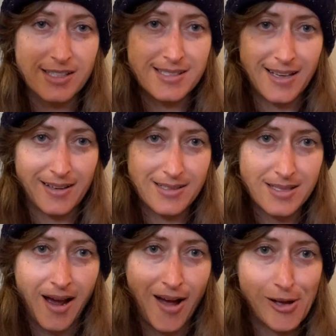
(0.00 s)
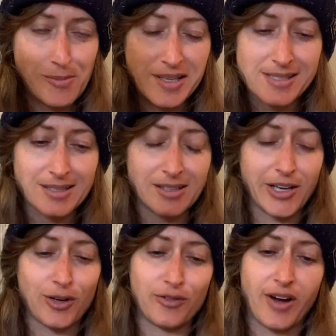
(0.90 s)
a second time as the
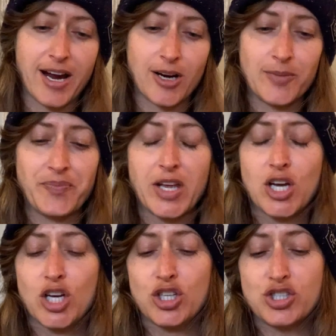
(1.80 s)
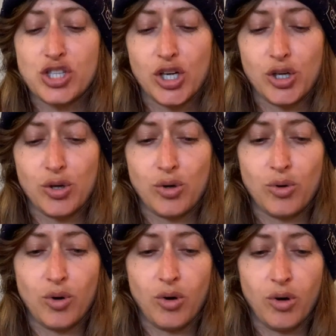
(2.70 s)
clarifier.
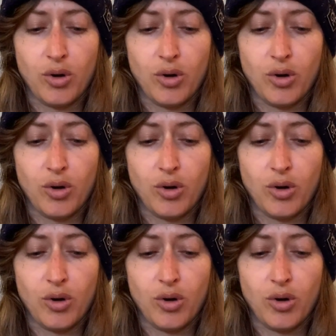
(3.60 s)
So